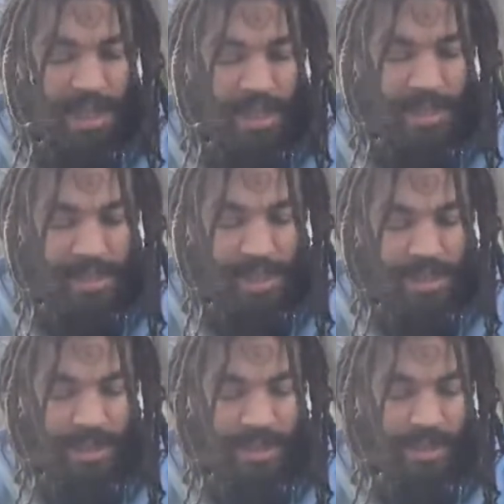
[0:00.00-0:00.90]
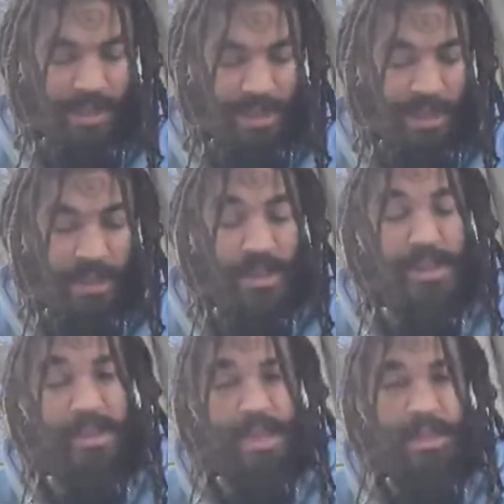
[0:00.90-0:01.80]
is Ancestors
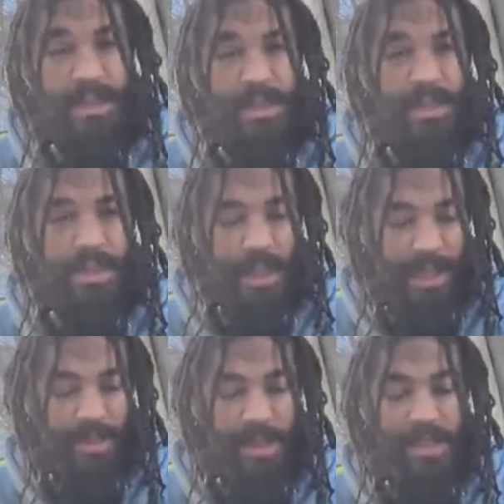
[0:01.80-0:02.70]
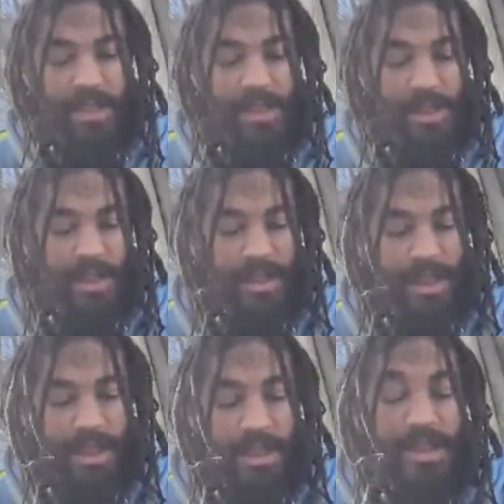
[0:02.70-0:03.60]
Indigenous Intelligence. Ancestors
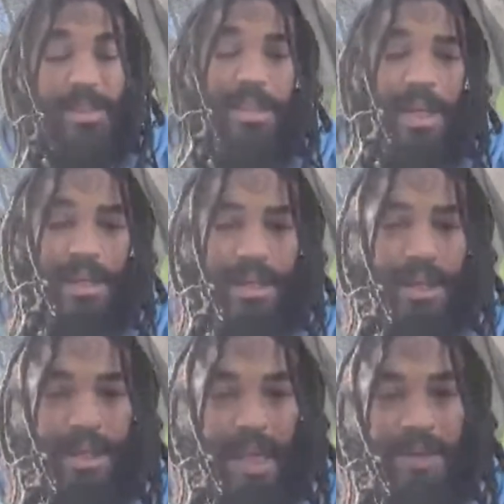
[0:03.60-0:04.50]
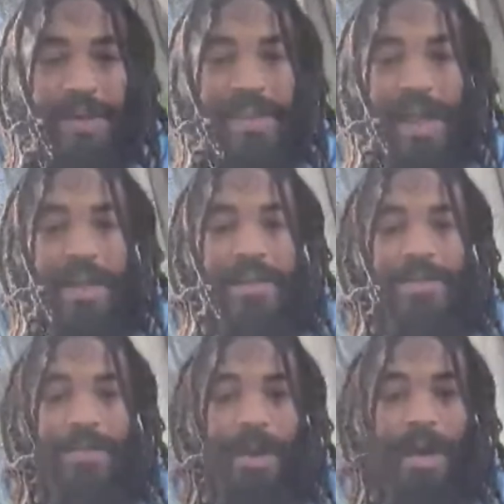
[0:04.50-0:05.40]
Indigenous Intelligence, sacred science
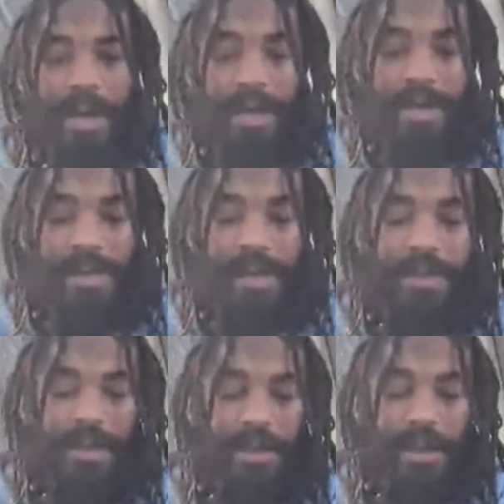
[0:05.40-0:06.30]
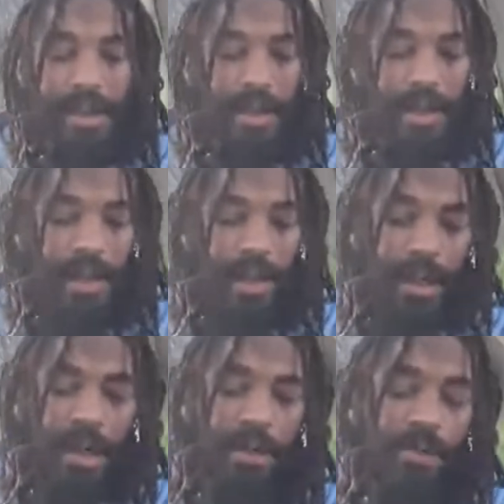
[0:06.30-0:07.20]
from our ancestors.
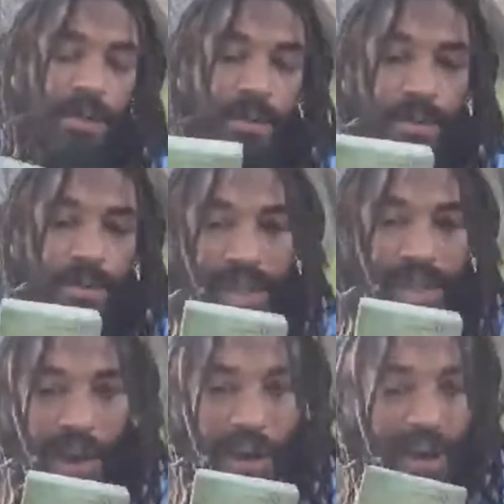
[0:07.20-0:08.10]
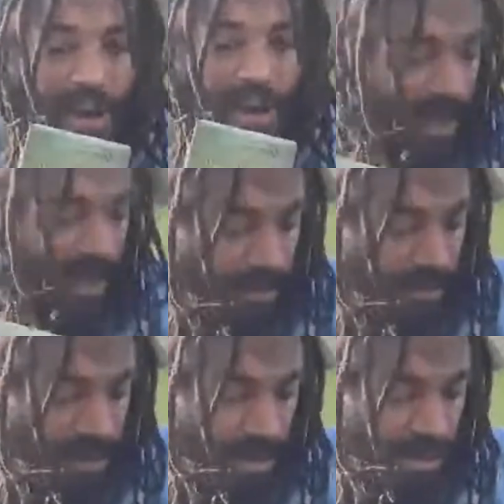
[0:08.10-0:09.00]
We're using guardian
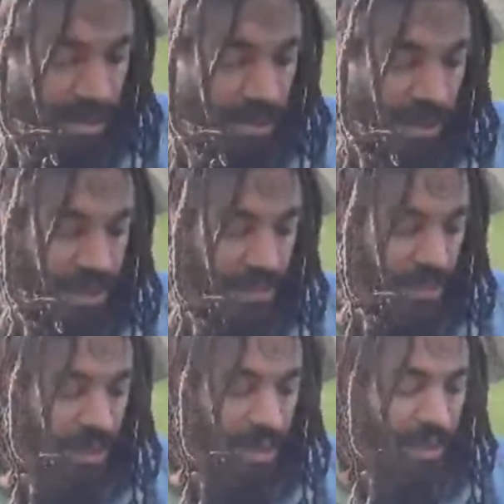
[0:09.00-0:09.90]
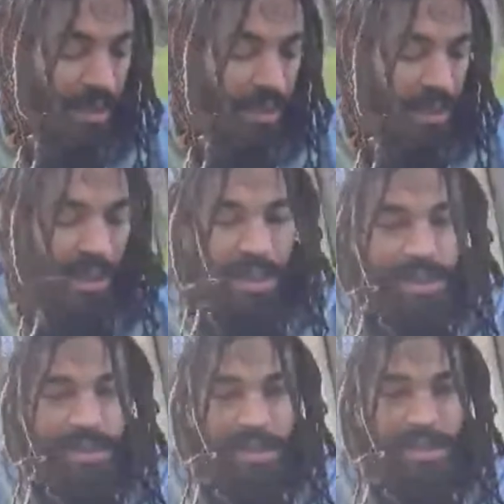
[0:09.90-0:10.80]
angels, transmuting
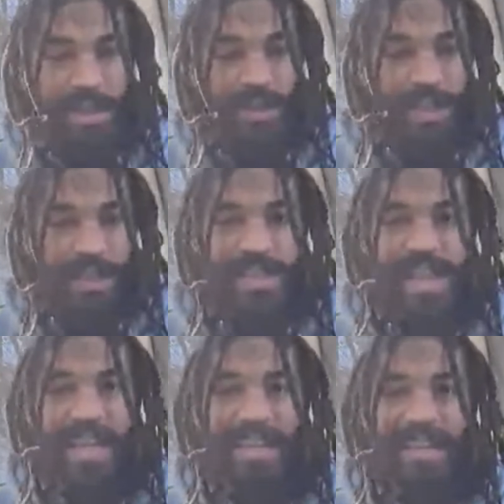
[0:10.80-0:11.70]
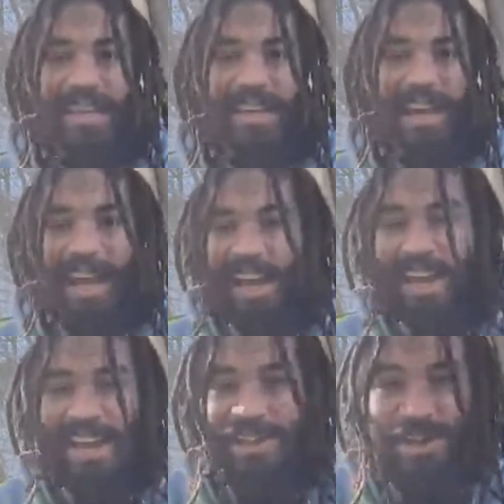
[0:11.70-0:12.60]
the church and the state.
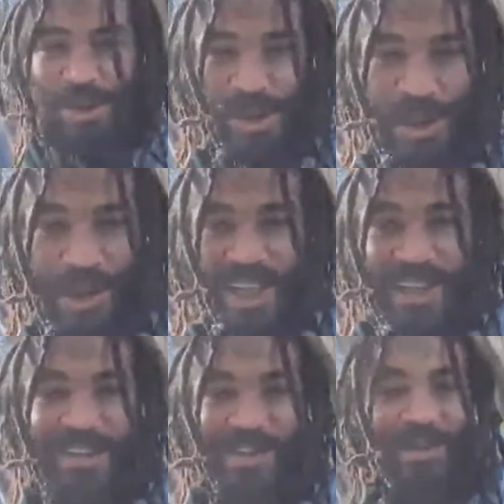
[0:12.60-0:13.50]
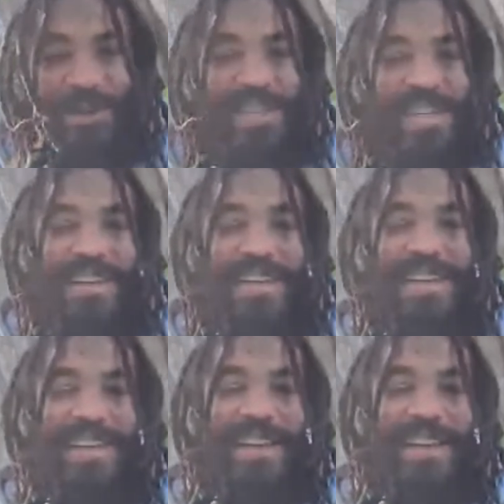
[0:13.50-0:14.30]
I enjoy using